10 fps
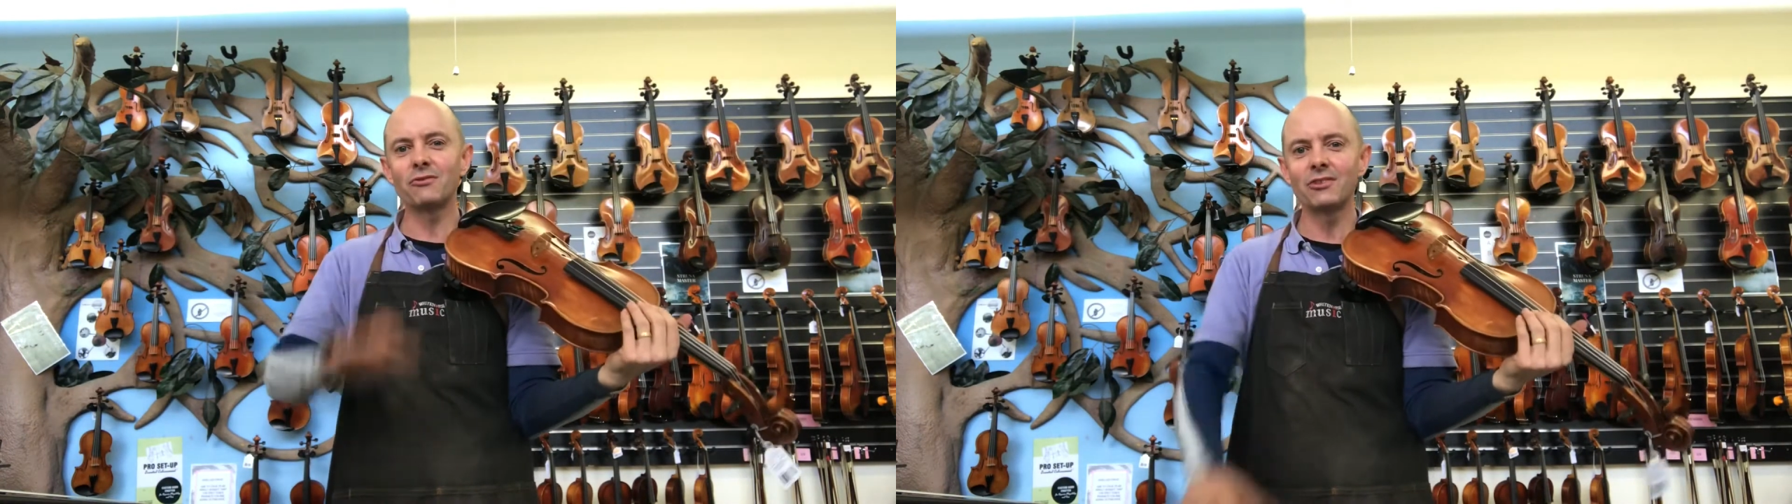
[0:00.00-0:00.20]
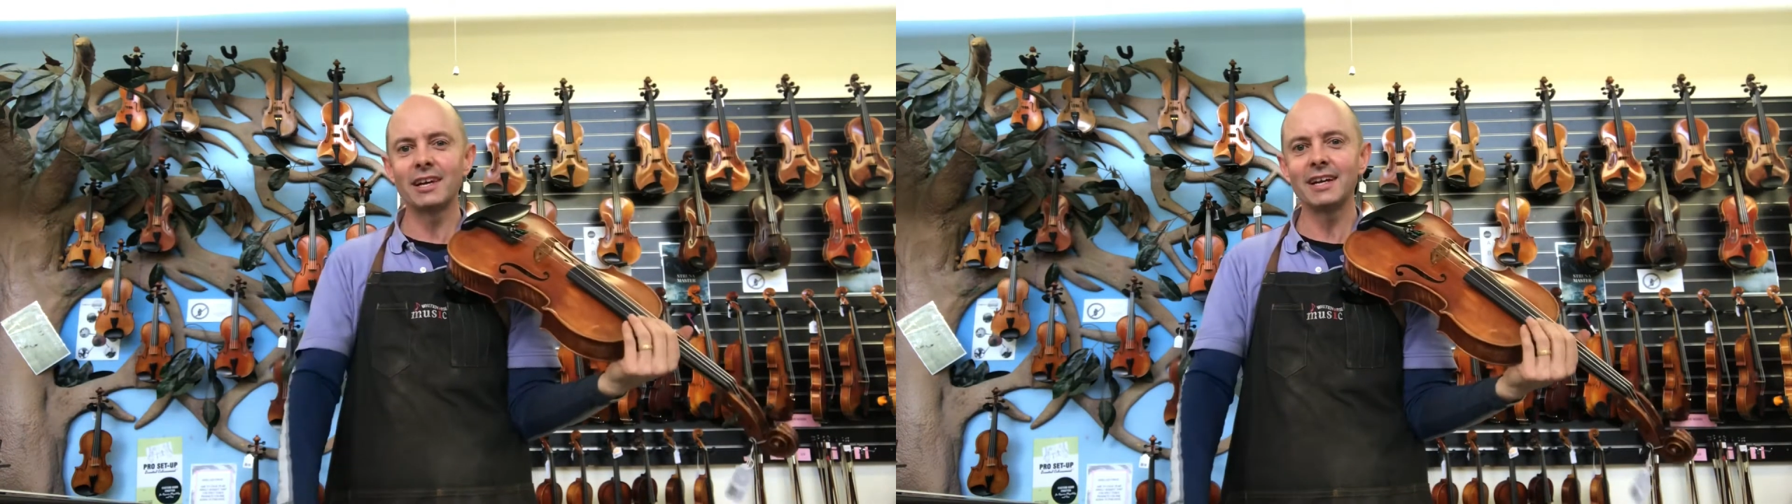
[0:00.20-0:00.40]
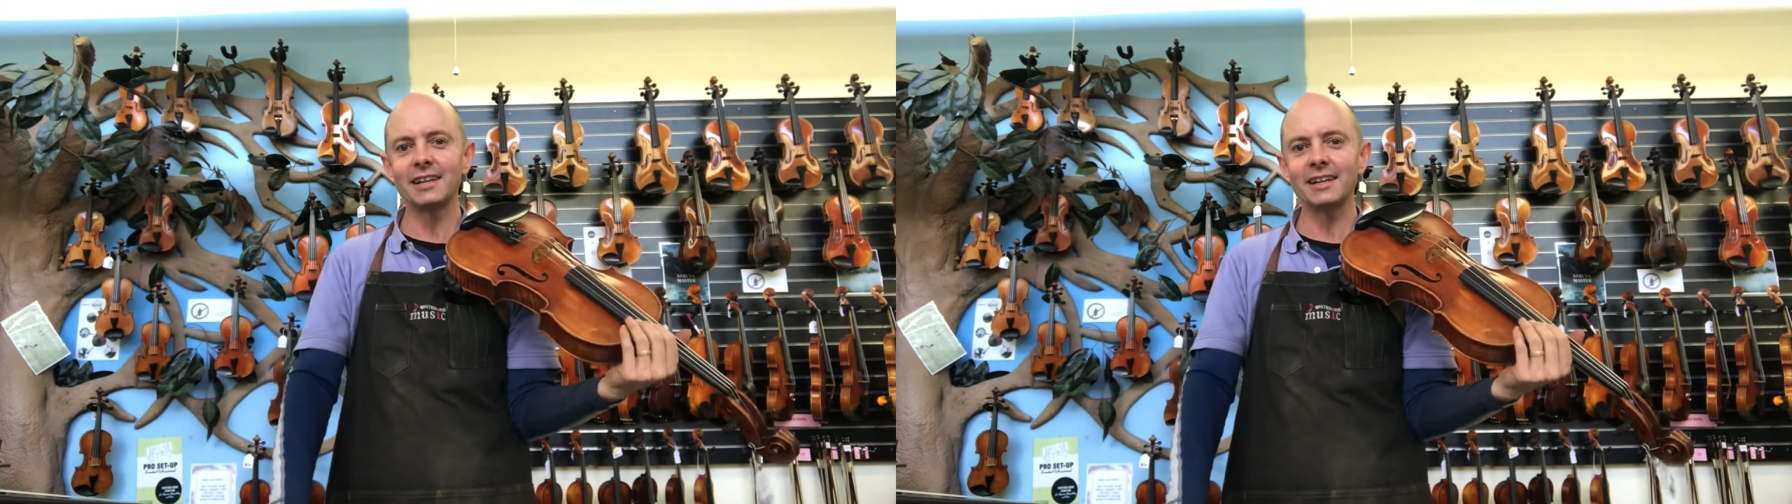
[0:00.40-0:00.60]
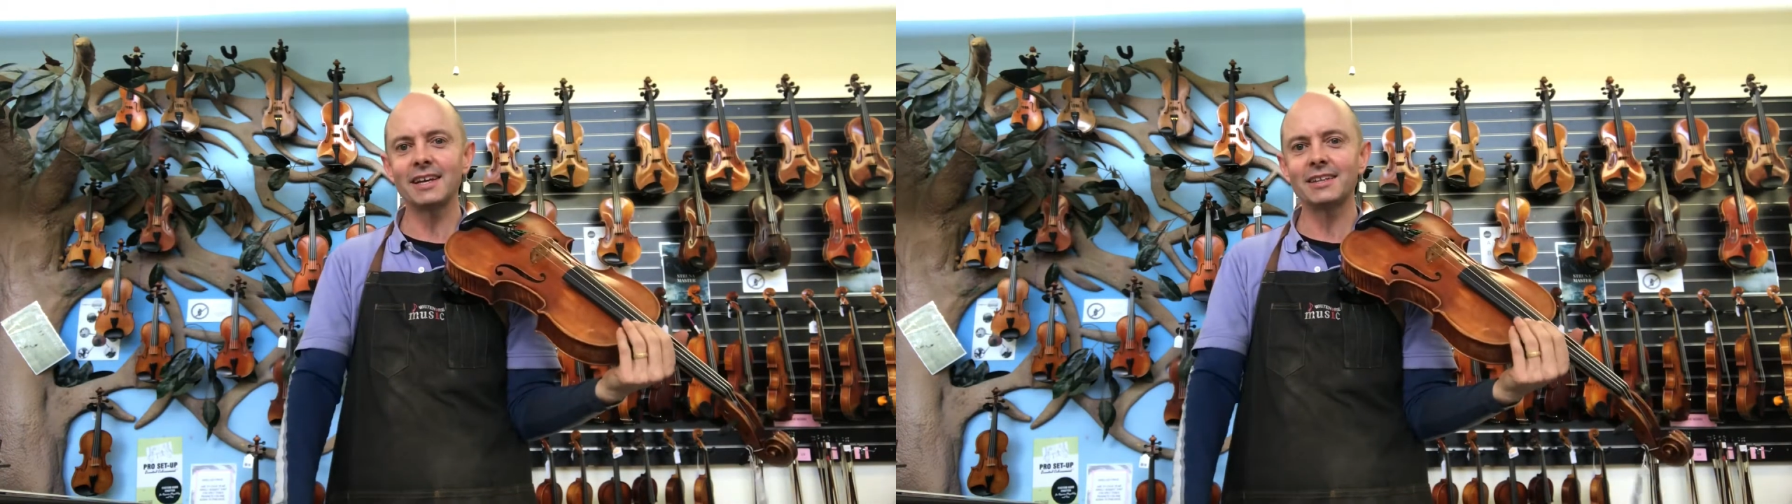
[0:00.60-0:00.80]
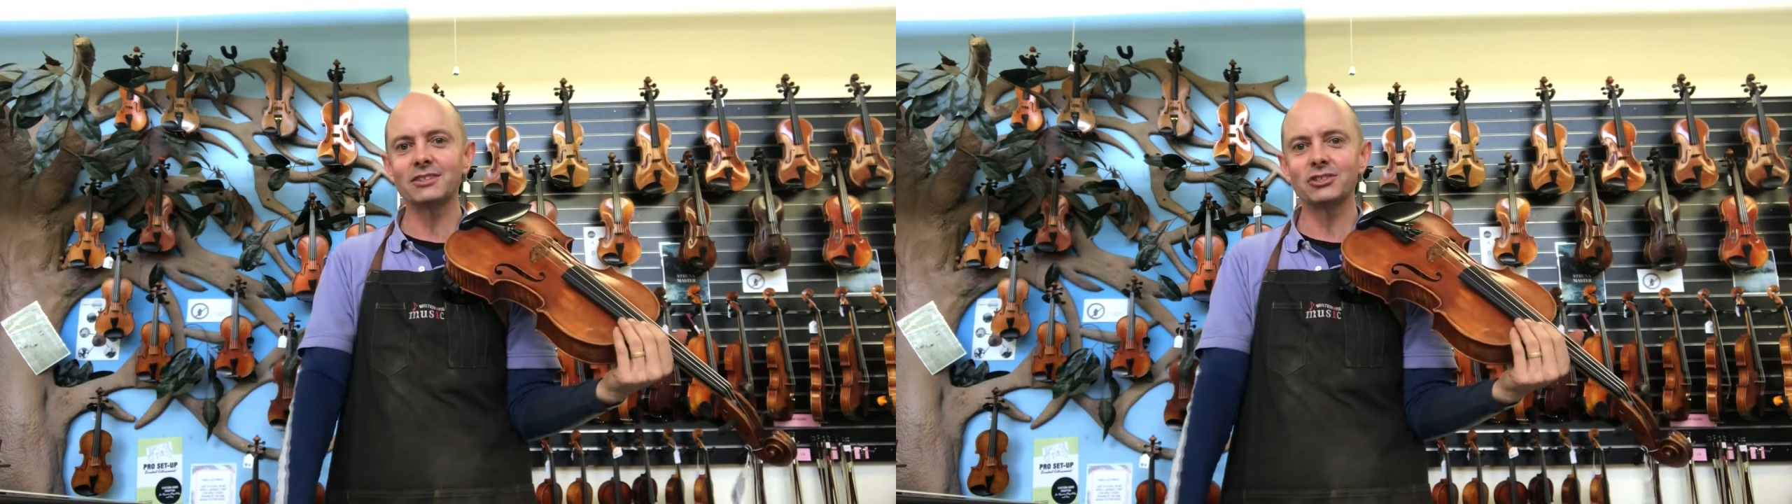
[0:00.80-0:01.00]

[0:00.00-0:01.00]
really